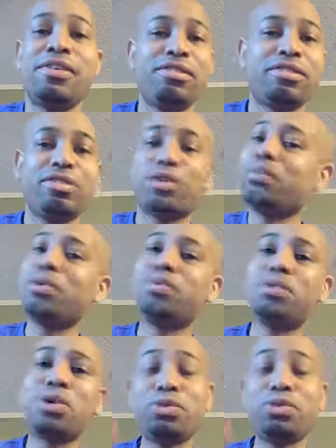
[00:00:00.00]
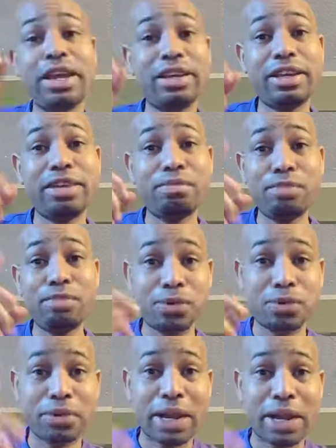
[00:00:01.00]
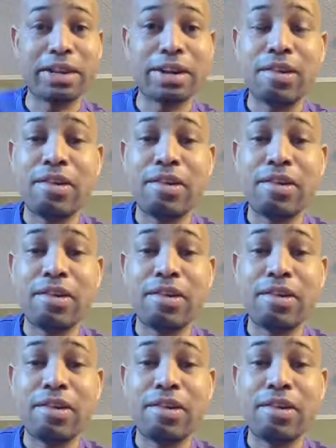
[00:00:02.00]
No, no, no, you can't give me no credit, huh?